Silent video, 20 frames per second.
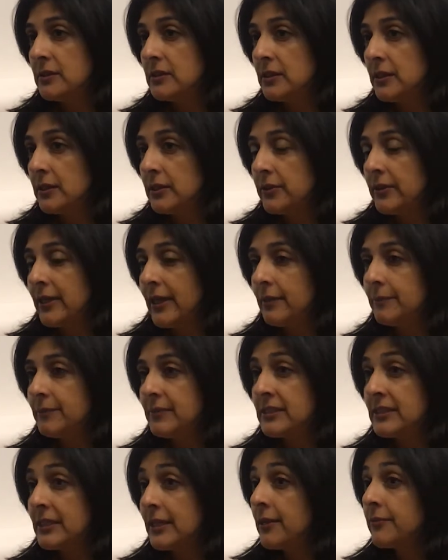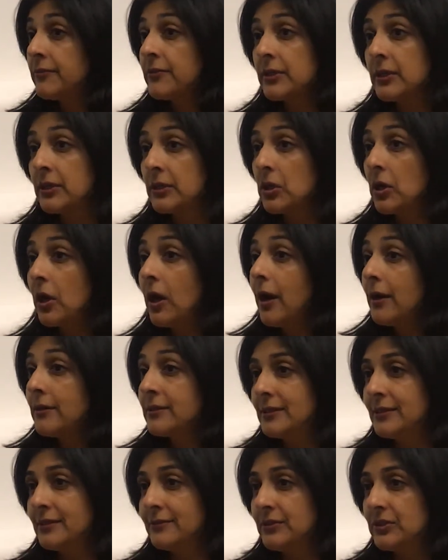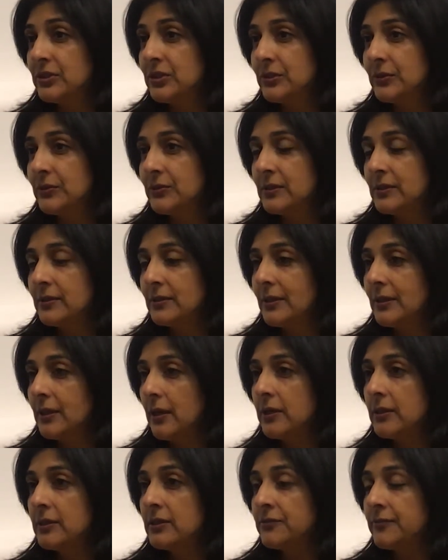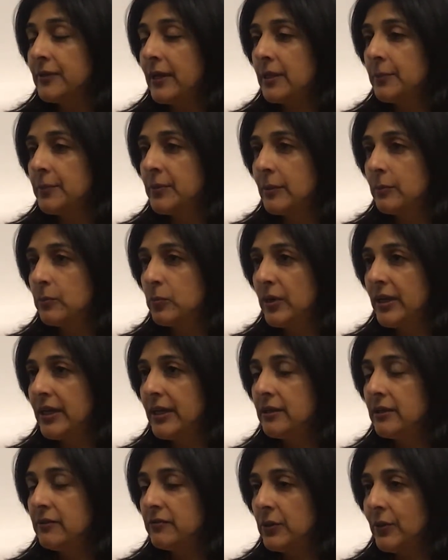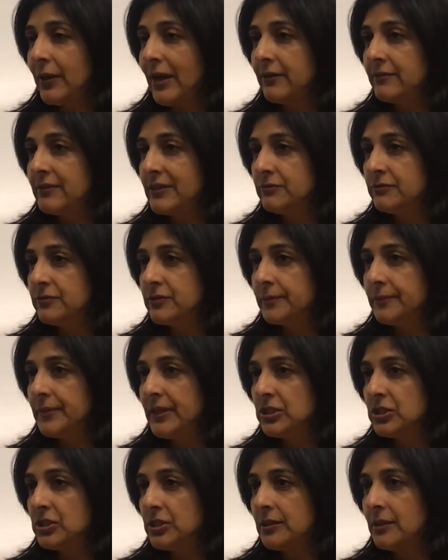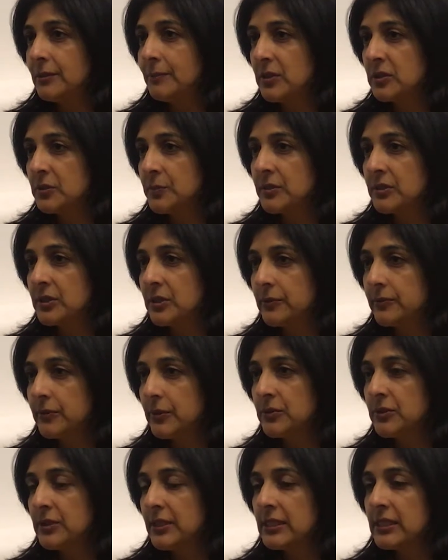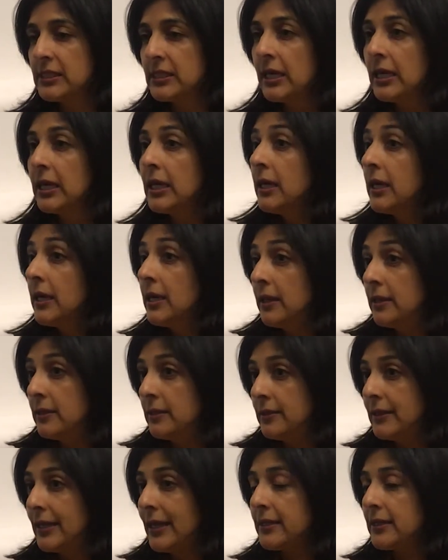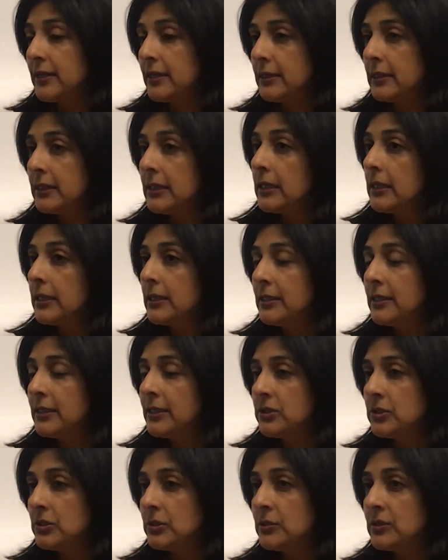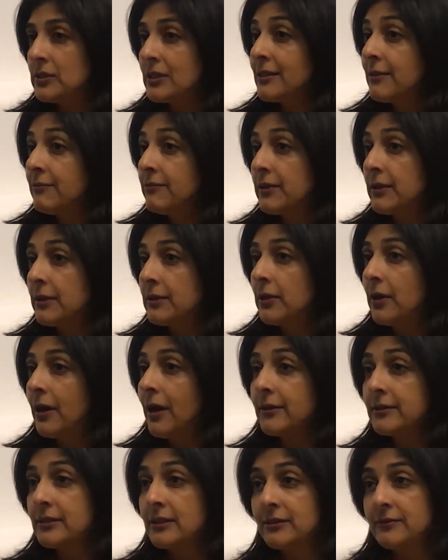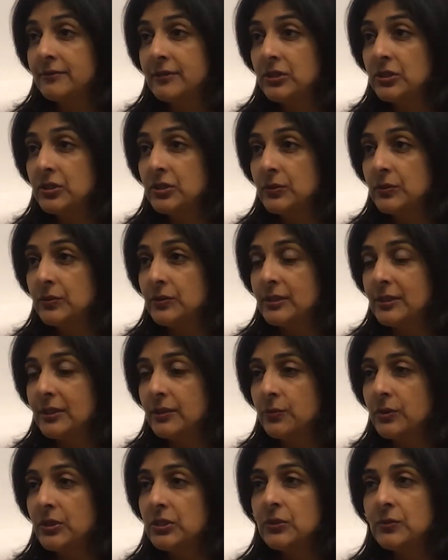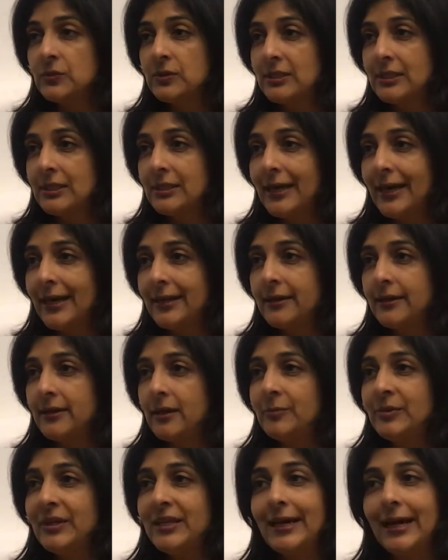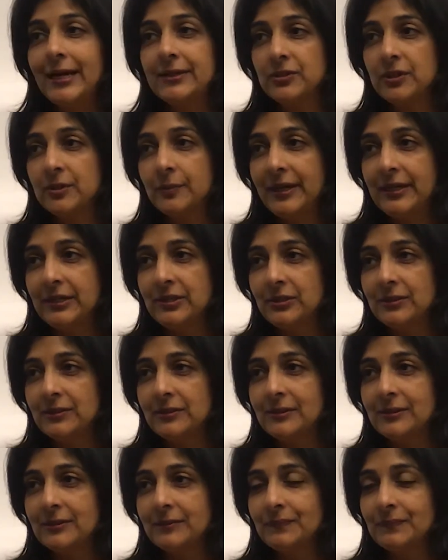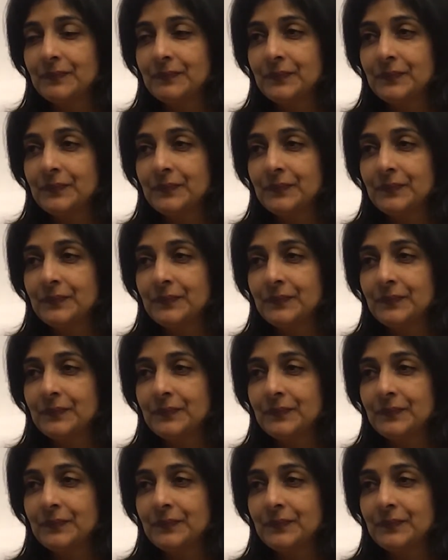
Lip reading: is that there can be significant cognitive issues on a developing brain. If you have inflammation and multiple sclerosis, then that can lead to significant cognitive issues, and we do see that in our pediatric patients.